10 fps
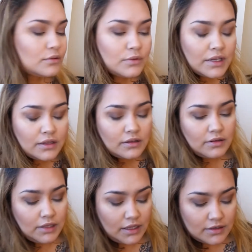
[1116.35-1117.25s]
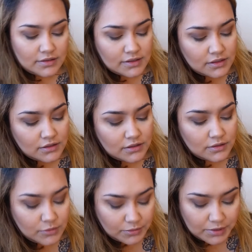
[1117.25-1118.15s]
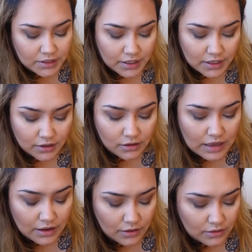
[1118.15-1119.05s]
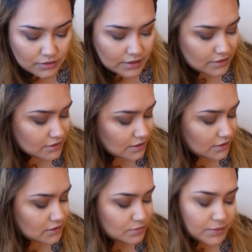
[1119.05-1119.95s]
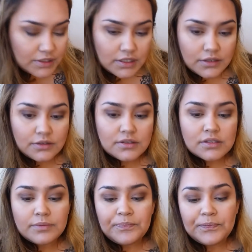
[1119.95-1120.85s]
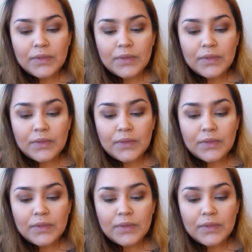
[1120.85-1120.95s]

and wet, that is the Urban Decay All Nighter Setting Spray that I used.